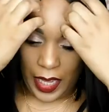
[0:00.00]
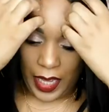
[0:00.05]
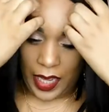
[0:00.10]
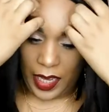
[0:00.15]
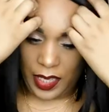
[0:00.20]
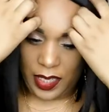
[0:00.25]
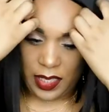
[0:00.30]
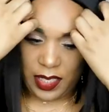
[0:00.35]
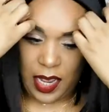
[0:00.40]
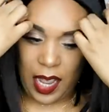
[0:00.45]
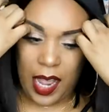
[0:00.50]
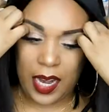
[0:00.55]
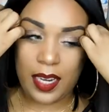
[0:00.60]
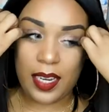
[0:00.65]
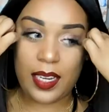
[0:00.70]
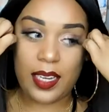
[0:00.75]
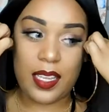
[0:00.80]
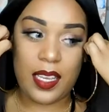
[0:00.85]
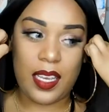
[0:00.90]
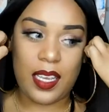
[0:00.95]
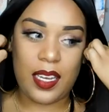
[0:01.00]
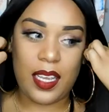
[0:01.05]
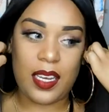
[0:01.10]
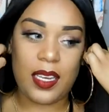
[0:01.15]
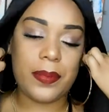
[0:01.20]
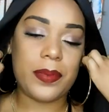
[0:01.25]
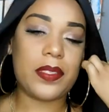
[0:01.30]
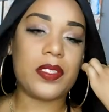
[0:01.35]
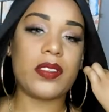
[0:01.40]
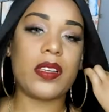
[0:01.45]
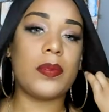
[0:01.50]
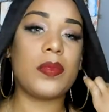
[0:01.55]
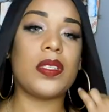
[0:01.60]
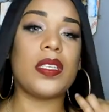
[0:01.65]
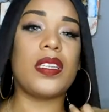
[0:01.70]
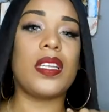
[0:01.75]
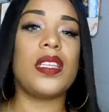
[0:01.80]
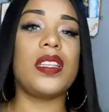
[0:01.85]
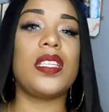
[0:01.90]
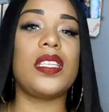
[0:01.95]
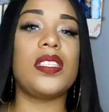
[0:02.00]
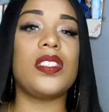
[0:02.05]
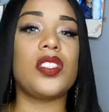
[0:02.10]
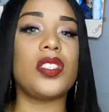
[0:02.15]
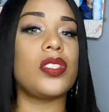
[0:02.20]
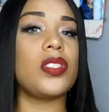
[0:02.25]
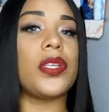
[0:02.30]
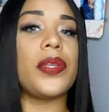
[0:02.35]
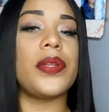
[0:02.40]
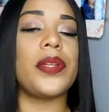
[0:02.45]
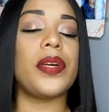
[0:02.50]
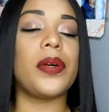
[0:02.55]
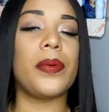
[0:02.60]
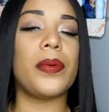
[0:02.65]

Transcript: And I didn't get any prescription in these, just so you